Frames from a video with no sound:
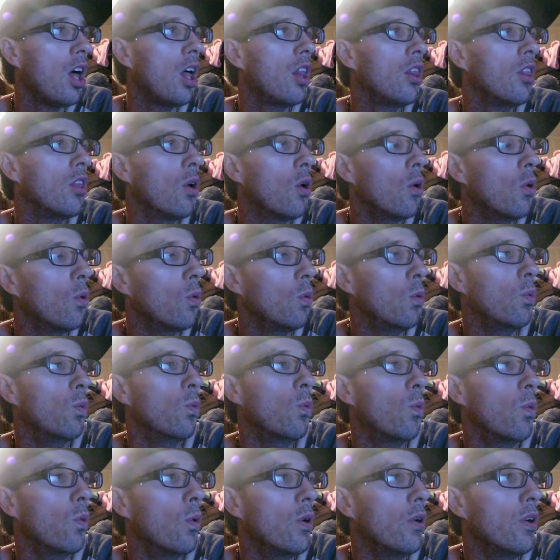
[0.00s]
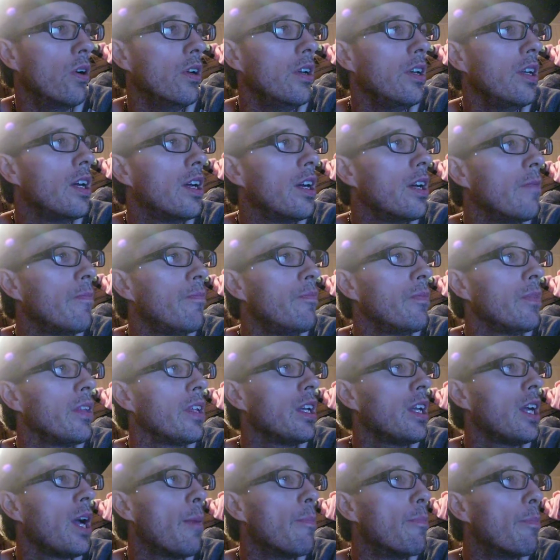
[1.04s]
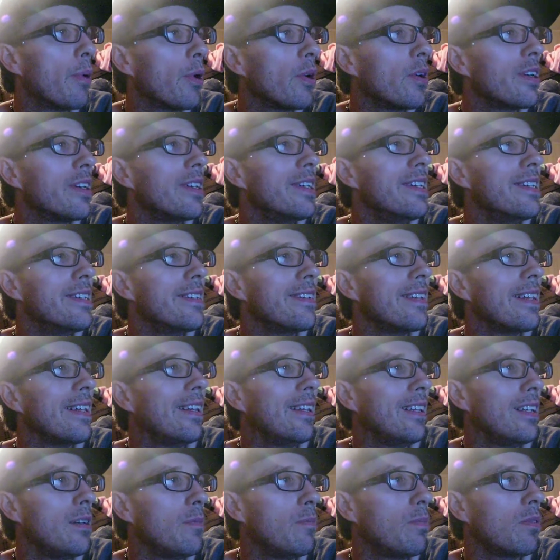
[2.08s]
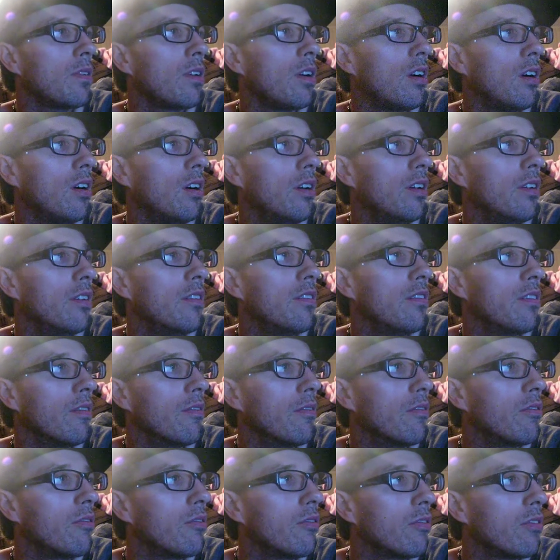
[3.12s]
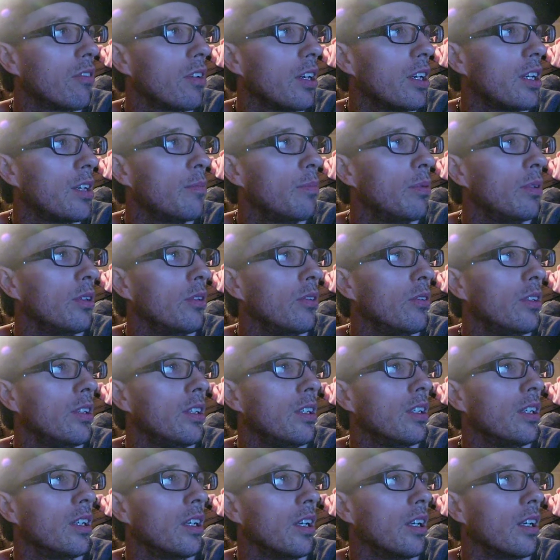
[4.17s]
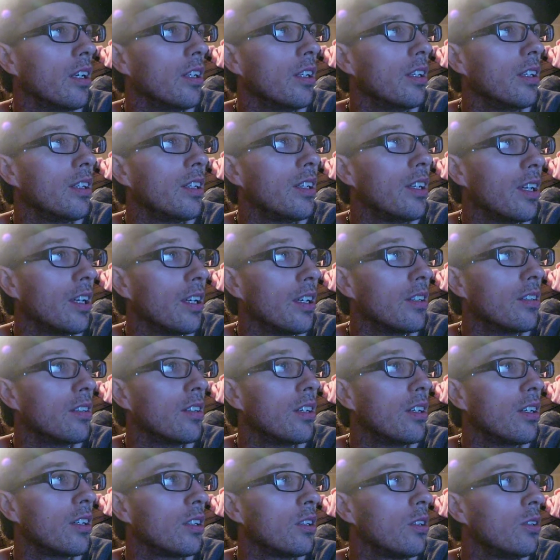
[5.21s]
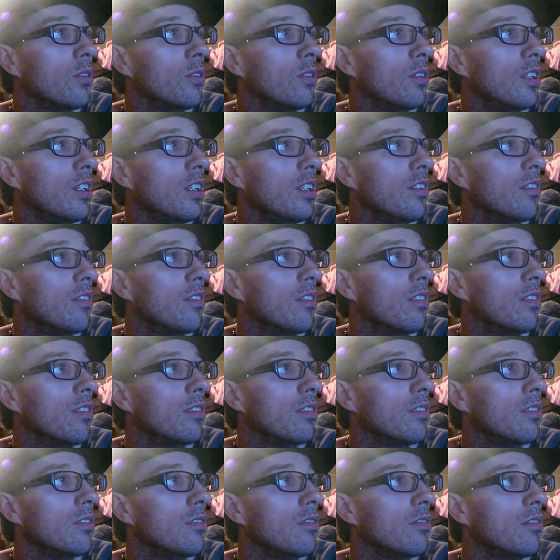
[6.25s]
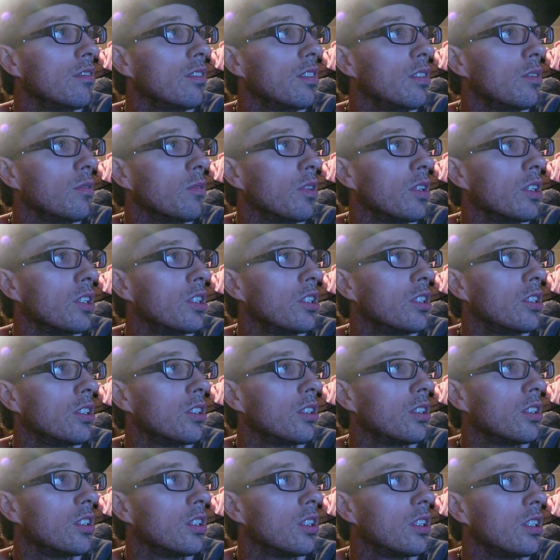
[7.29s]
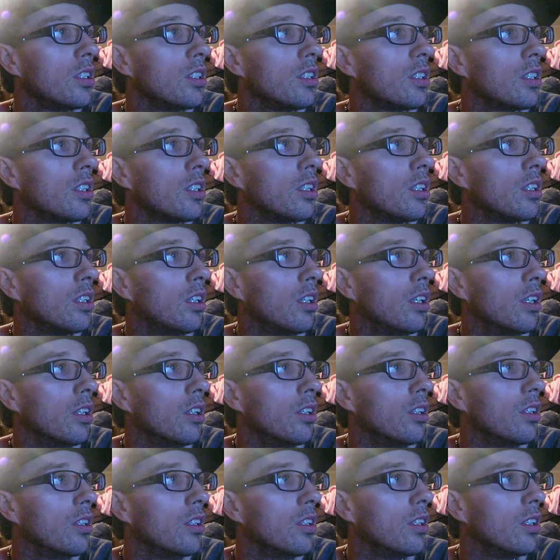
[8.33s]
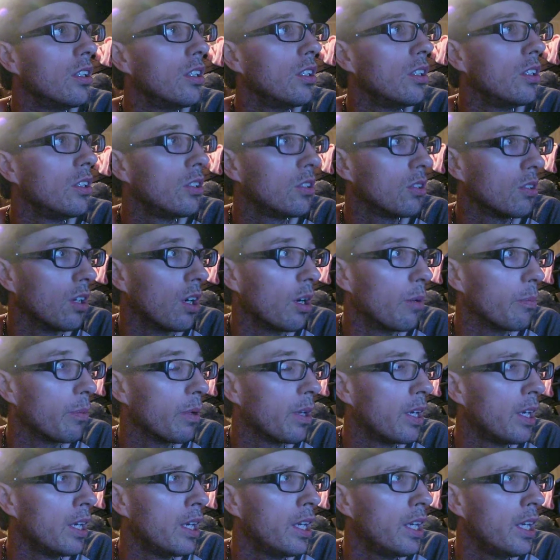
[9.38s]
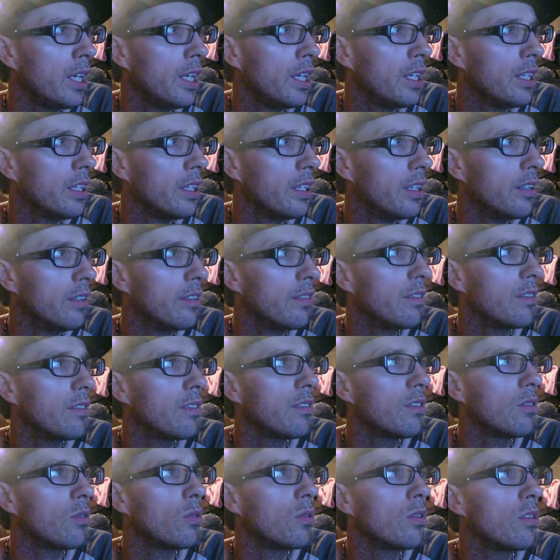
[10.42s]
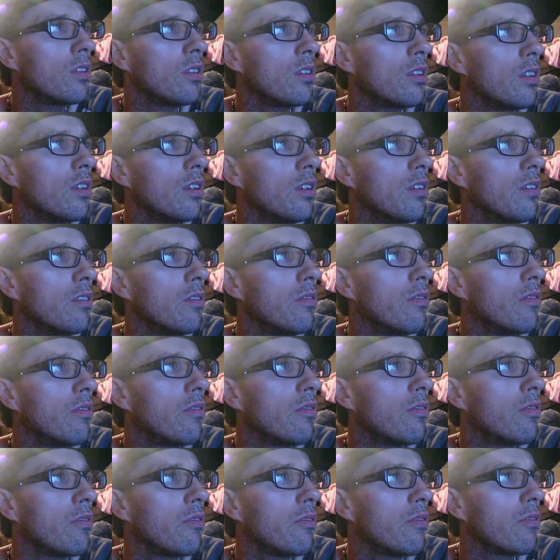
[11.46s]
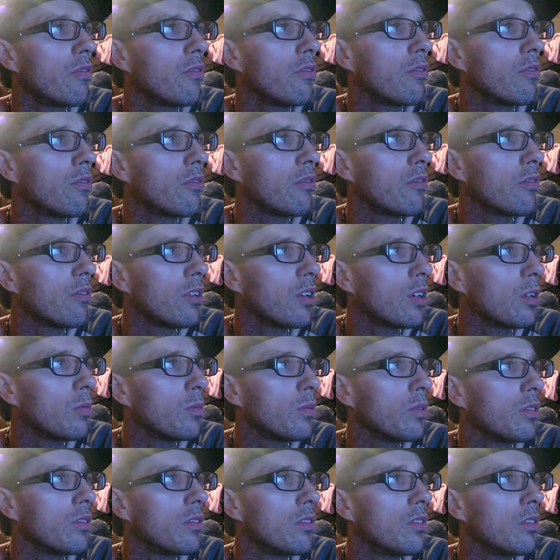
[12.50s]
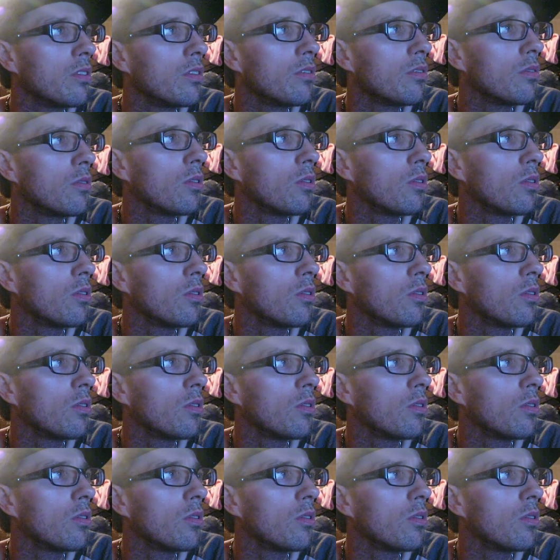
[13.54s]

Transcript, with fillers: the old one burnt his lips on some fried bologna again and can't talk. Who needs the news anyway? Shit on Trump. Here's the story of officers,